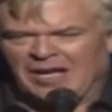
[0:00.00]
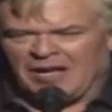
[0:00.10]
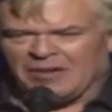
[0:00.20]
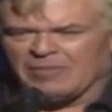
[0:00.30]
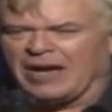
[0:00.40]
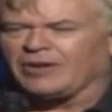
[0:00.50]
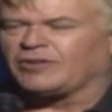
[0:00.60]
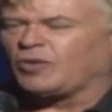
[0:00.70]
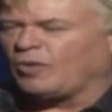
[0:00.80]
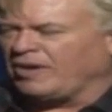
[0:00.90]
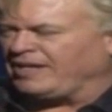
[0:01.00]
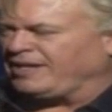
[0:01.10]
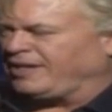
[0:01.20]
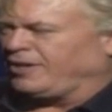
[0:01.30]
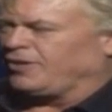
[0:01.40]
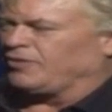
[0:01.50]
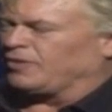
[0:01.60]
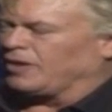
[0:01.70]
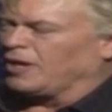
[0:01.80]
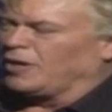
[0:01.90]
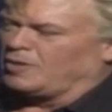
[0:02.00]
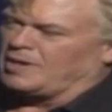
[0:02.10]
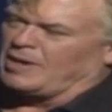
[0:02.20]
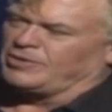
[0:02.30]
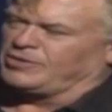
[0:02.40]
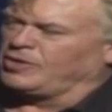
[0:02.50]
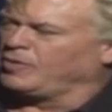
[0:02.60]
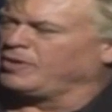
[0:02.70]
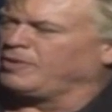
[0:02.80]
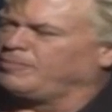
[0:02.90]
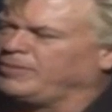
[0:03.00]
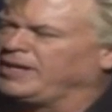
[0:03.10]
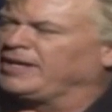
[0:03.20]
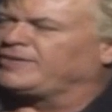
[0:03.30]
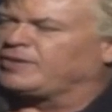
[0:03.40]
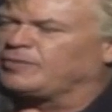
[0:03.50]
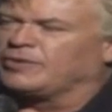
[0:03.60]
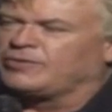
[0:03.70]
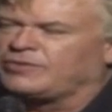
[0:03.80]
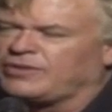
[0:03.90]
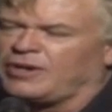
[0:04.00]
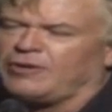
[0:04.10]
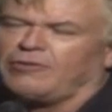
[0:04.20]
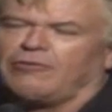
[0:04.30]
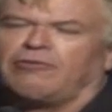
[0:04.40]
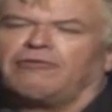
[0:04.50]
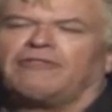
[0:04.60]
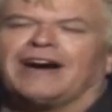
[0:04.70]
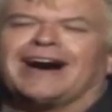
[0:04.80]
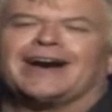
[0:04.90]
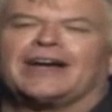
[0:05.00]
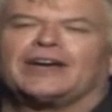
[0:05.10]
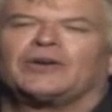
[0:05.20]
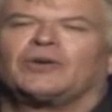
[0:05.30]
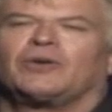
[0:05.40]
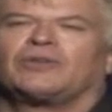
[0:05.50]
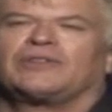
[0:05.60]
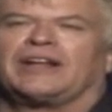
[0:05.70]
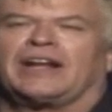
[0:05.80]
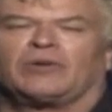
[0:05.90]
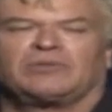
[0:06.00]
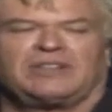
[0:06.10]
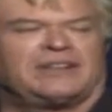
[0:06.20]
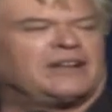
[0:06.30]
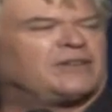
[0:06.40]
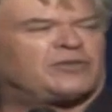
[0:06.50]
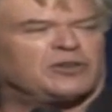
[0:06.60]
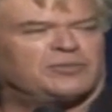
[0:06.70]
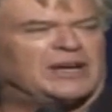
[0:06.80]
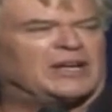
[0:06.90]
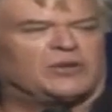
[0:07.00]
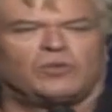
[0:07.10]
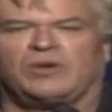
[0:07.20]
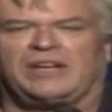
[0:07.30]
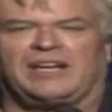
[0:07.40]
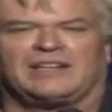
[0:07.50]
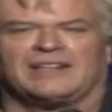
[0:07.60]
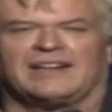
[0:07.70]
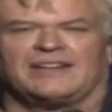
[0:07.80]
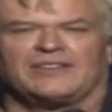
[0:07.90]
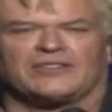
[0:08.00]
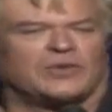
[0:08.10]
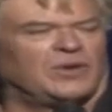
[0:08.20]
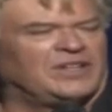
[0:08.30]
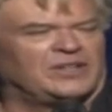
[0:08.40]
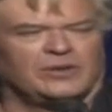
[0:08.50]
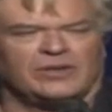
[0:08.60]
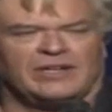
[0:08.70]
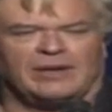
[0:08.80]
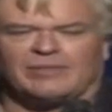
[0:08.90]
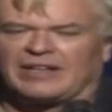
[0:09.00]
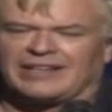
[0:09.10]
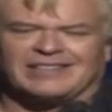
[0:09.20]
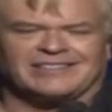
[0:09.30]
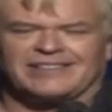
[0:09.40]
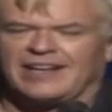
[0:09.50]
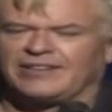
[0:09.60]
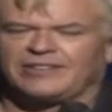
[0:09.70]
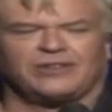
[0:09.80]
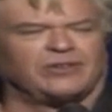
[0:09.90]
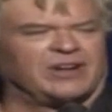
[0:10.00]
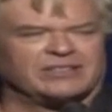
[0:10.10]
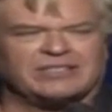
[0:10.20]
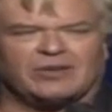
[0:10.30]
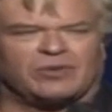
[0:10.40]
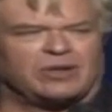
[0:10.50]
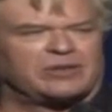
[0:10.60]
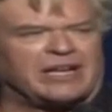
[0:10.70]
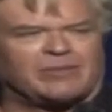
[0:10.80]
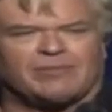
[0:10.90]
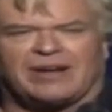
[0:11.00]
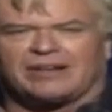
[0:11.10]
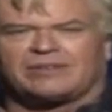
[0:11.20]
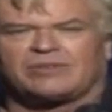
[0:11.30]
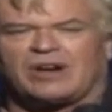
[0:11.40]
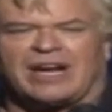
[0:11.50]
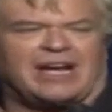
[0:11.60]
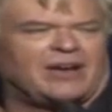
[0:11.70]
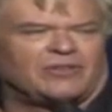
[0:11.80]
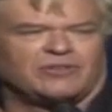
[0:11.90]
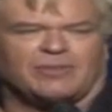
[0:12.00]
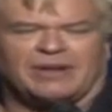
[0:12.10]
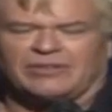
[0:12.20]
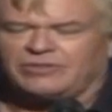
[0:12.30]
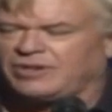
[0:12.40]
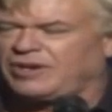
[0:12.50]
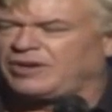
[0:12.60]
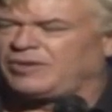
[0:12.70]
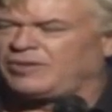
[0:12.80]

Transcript: About 20 years ago, I was doing a bit that was so vile that I only did it for about a week, and I just quit doing it. I'm like, this is not the direction I want to take my crowds or my show,